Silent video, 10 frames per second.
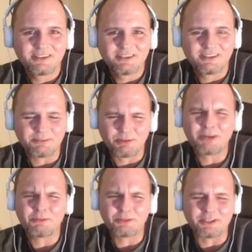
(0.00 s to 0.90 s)
I
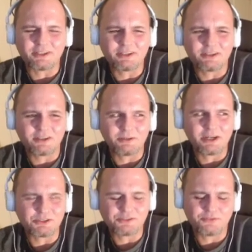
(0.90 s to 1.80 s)
probably I
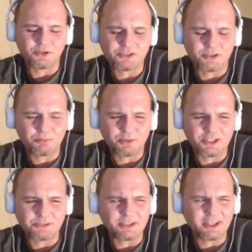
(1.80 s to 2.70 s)
was focused on
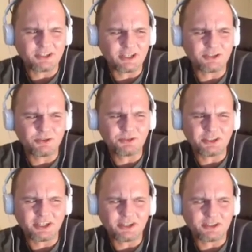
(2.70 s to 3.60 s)
Praise, but yeah, I do
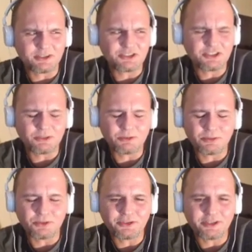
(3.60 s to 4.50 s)
think Aaron and Jay were
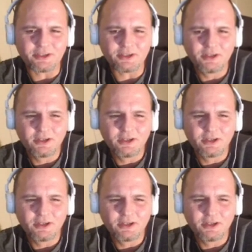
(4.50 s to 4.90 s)
both there,